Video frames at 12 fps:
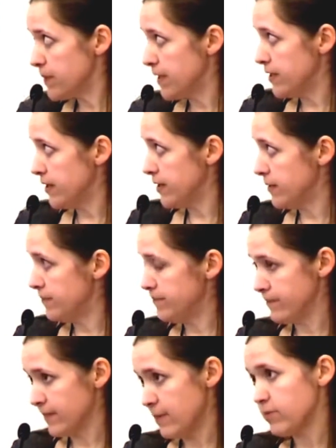but
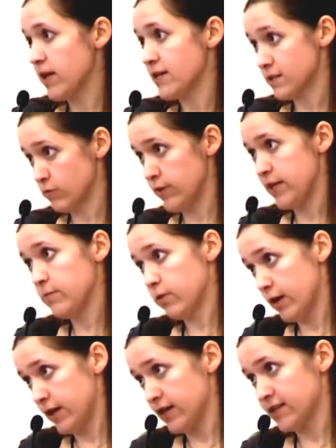plus wheat
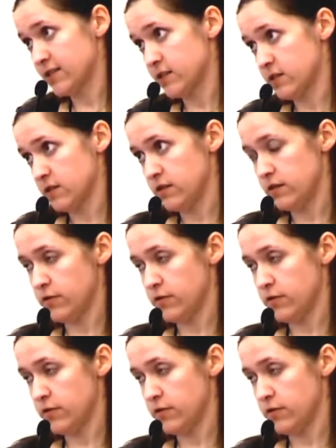products,